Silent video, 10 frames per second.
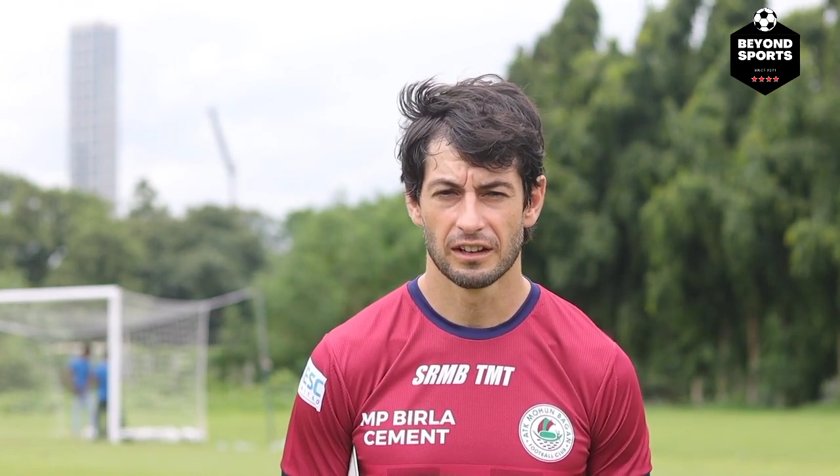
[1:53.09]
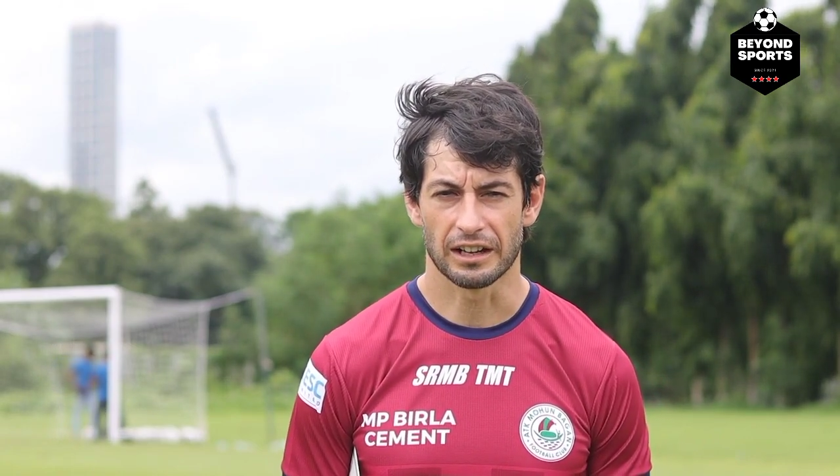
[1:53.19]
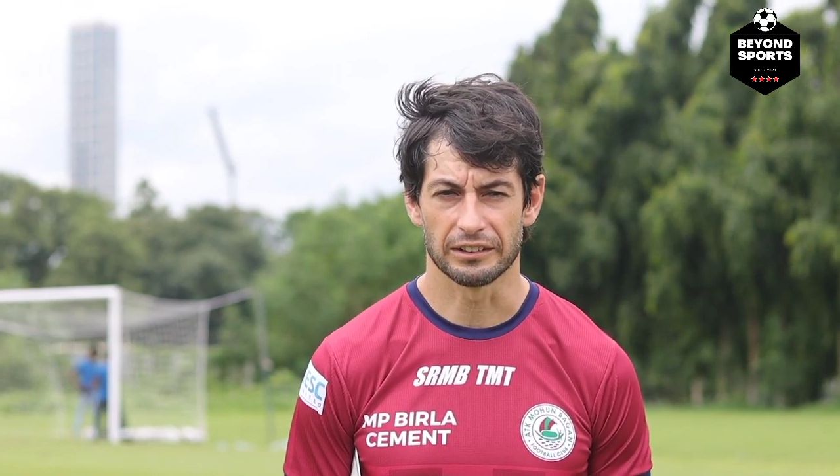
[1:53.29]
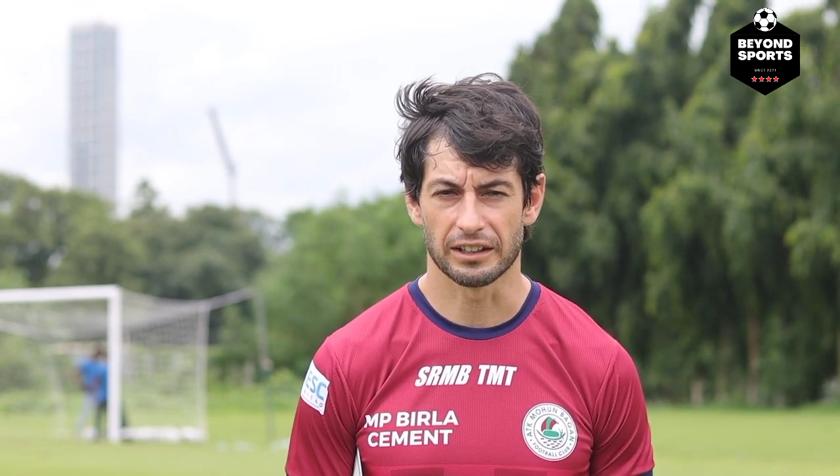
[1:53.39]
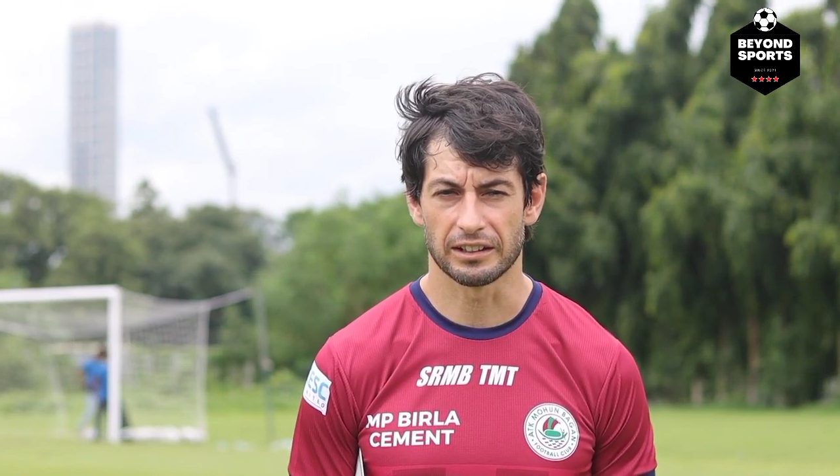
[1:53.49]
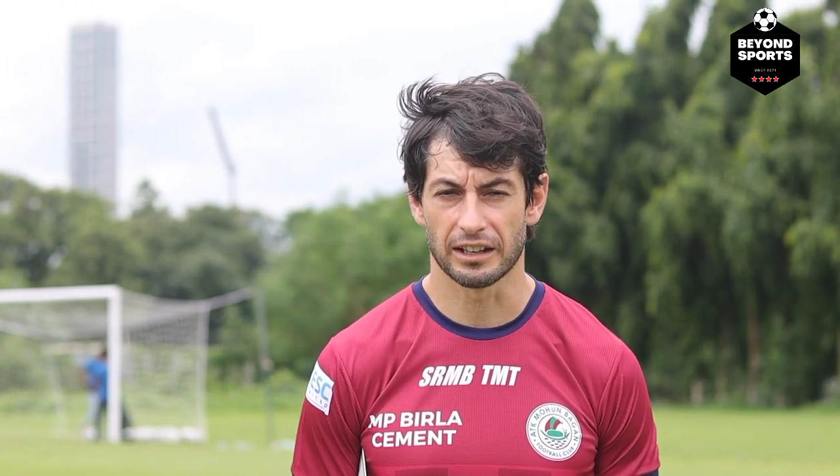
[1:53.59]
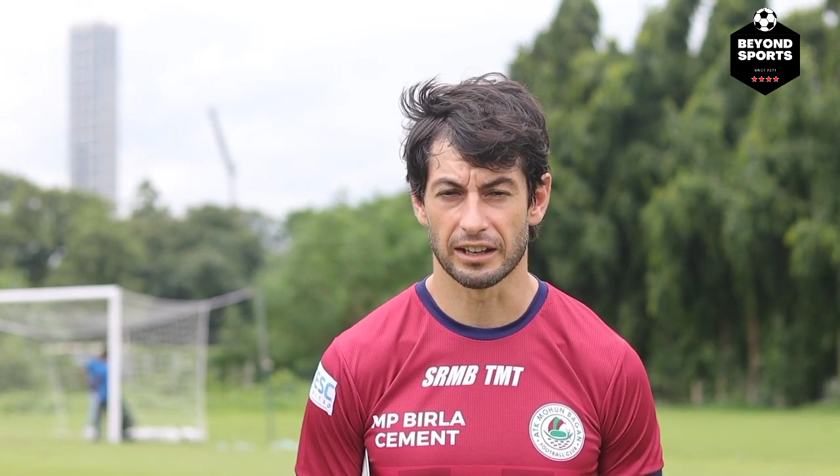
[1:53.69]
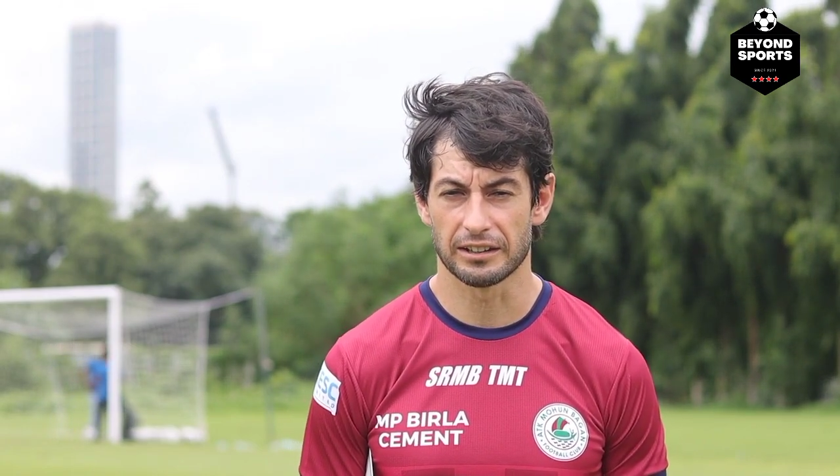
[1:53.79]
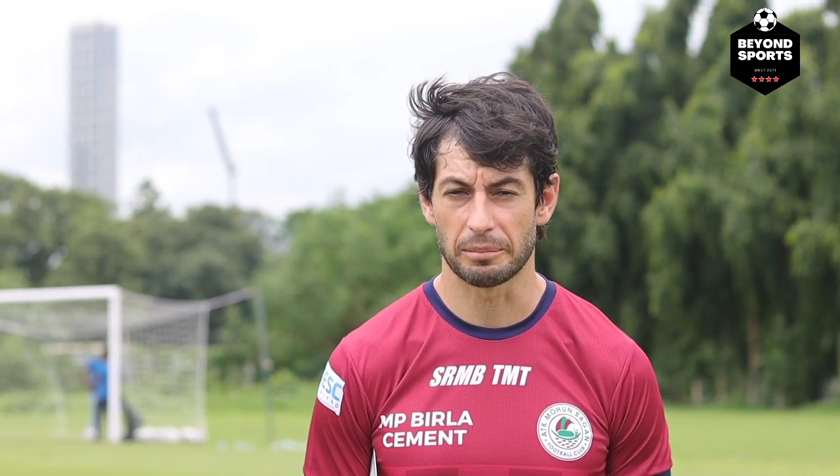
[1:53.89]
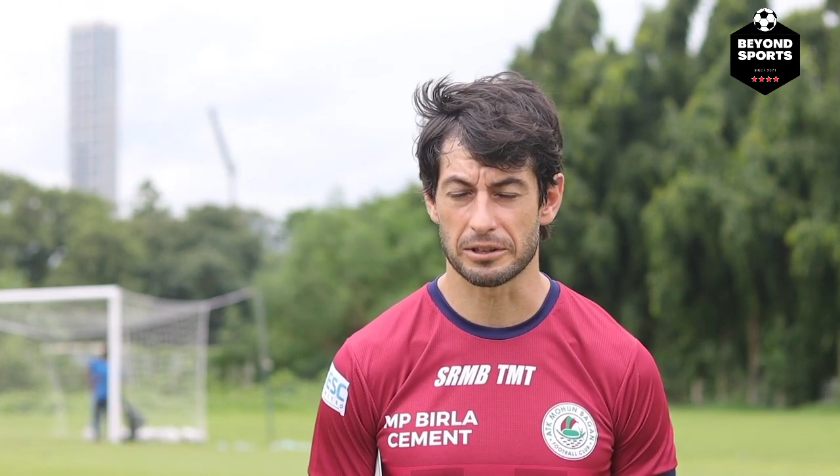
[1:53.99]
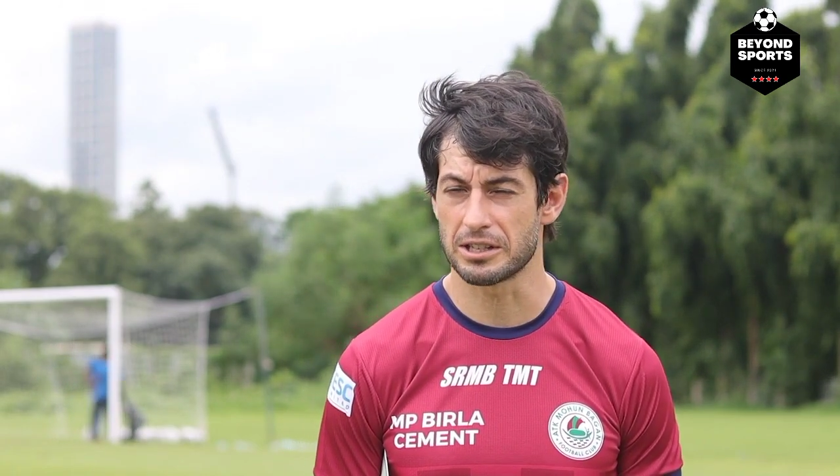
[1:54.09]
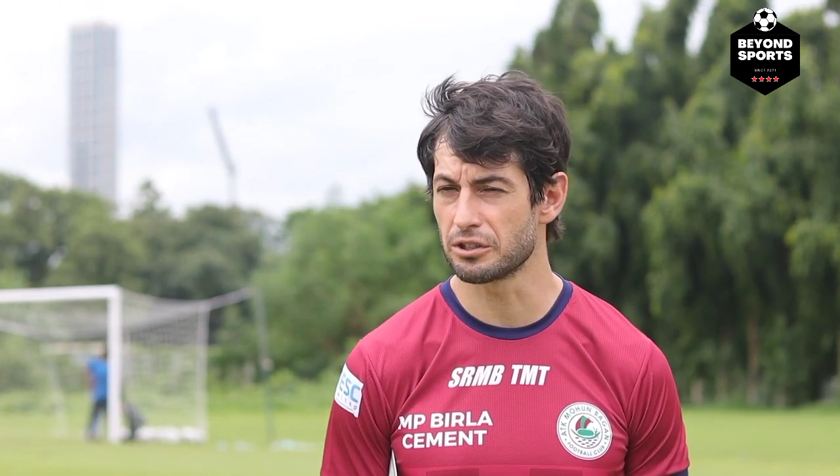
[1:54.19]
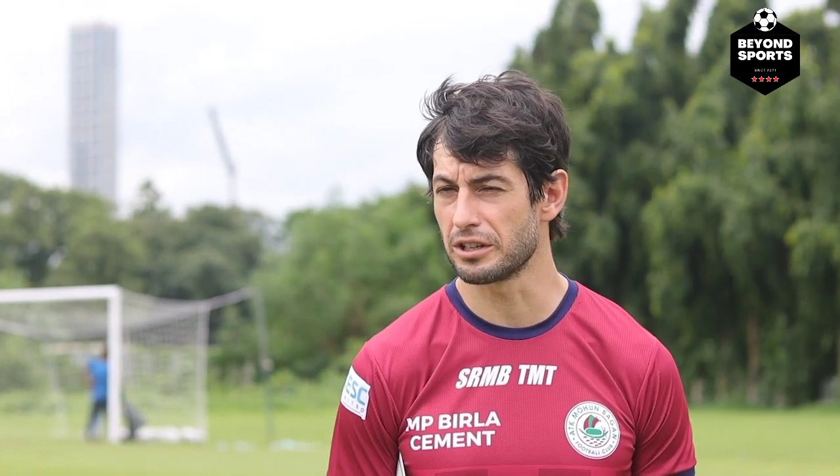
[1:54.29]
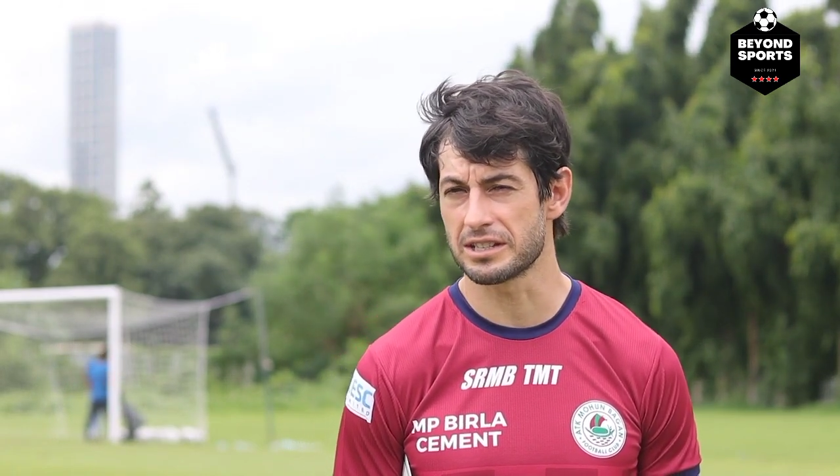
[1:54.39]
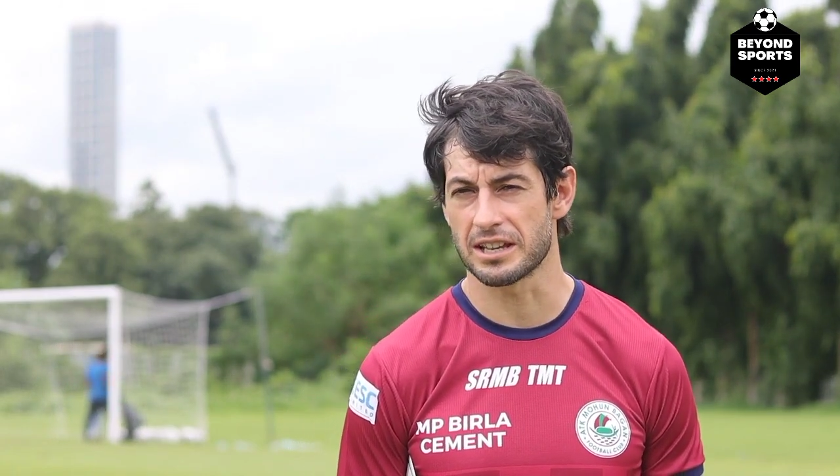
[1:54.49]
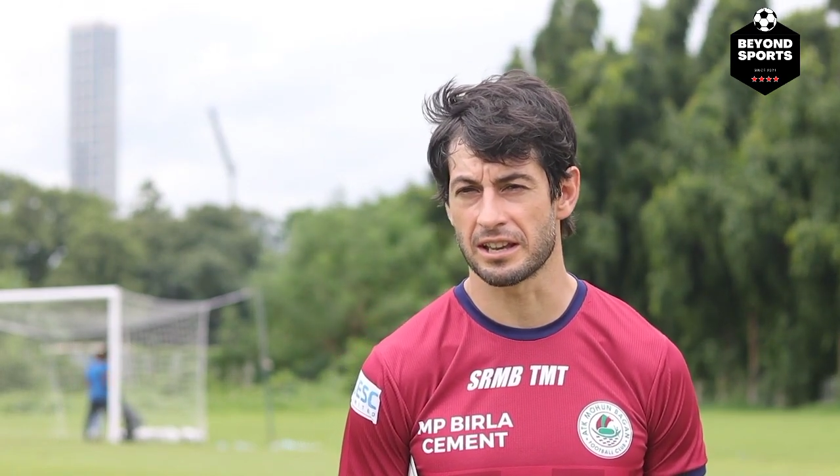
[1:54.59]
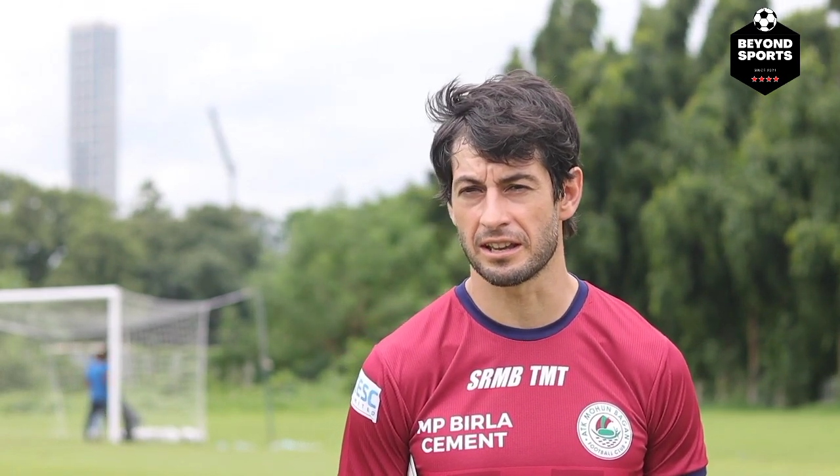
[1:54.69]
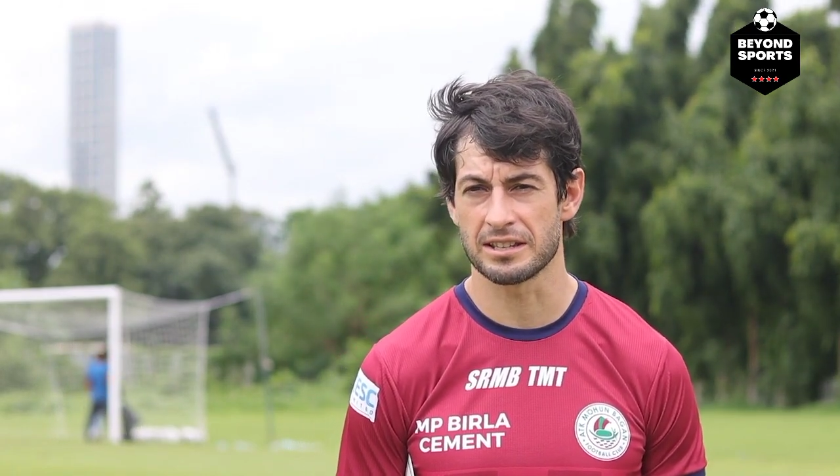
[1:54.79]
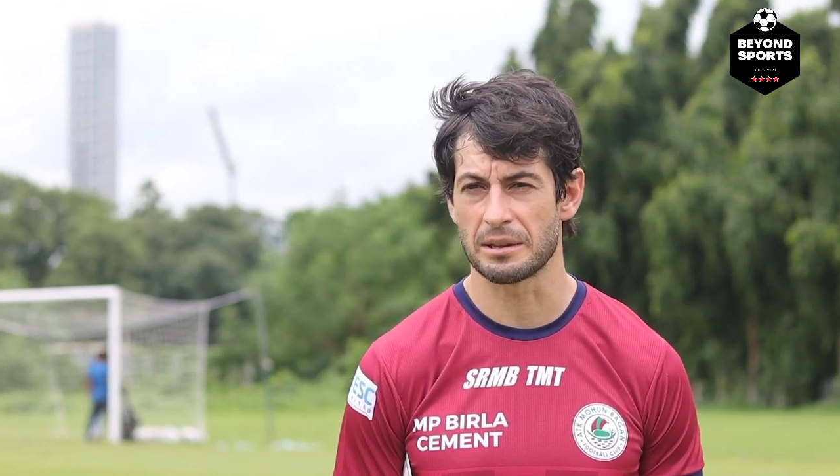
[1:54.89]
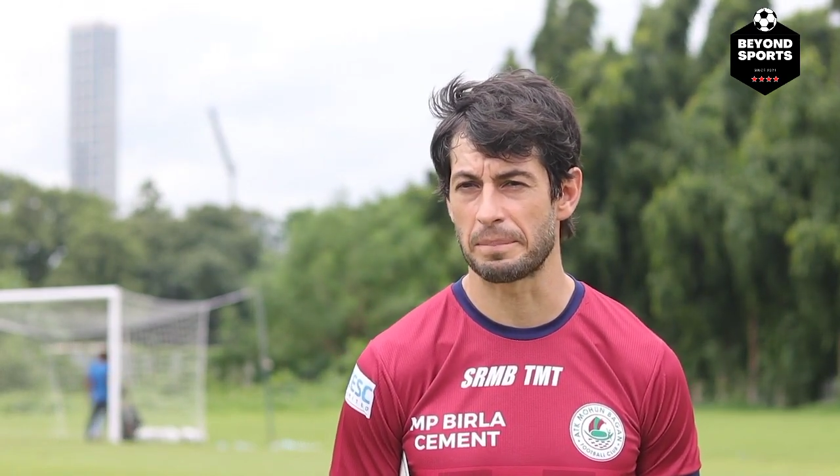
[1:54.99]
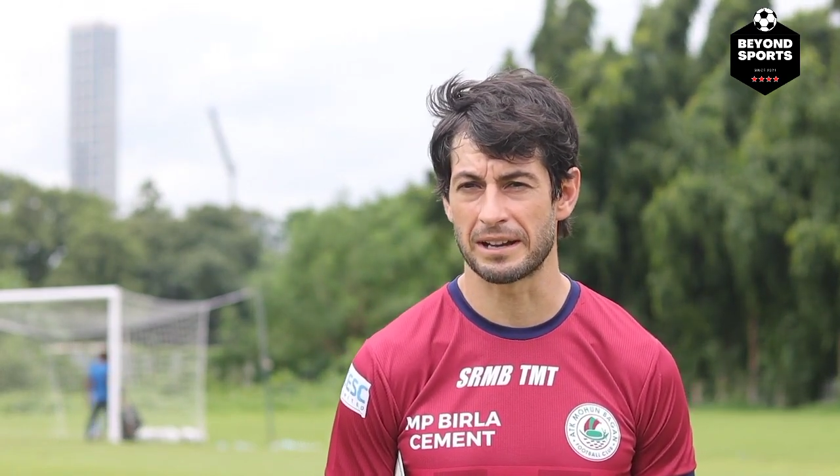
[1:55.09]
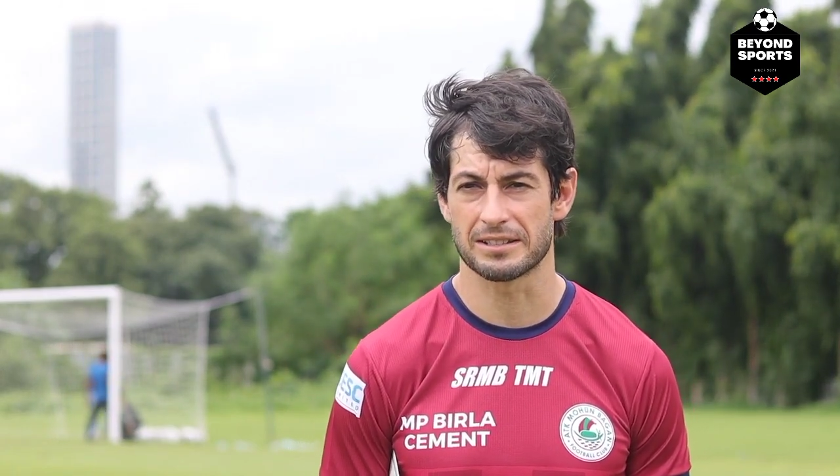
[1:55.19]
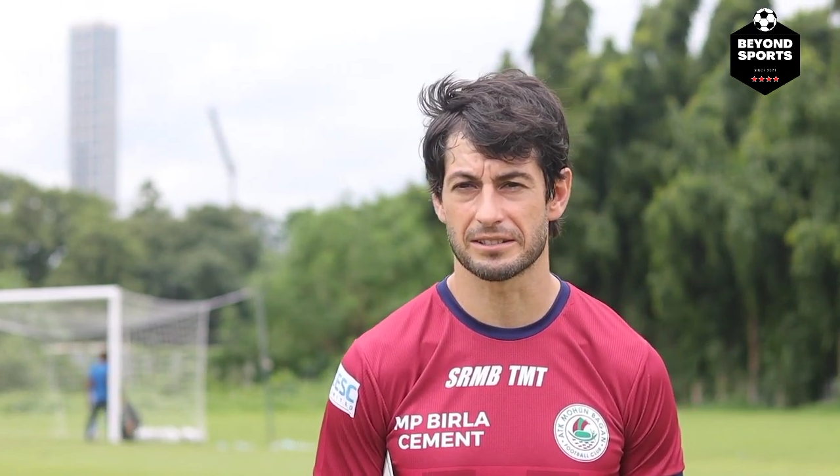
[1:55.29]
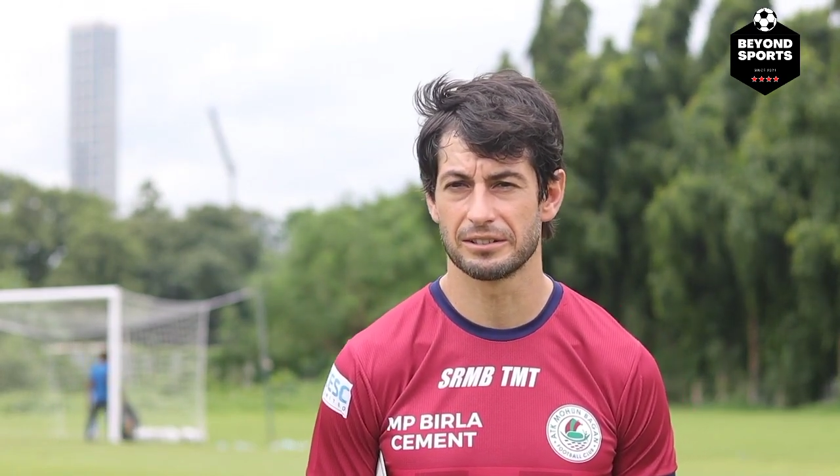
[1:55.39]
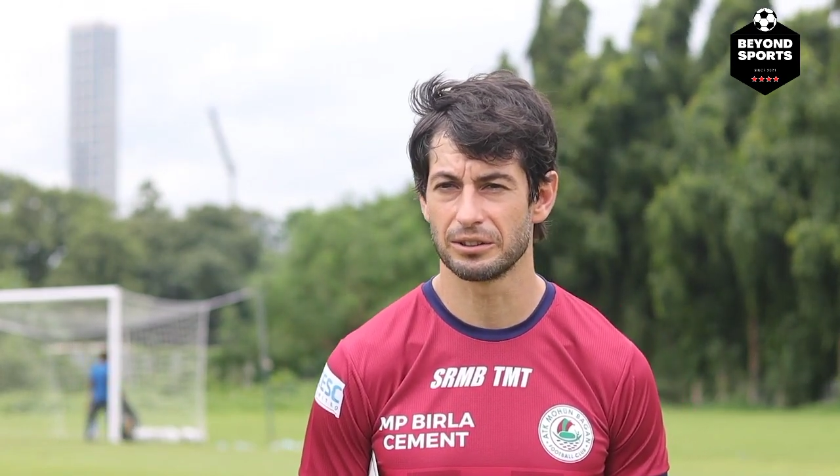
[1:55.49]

and then the pre-season is the past.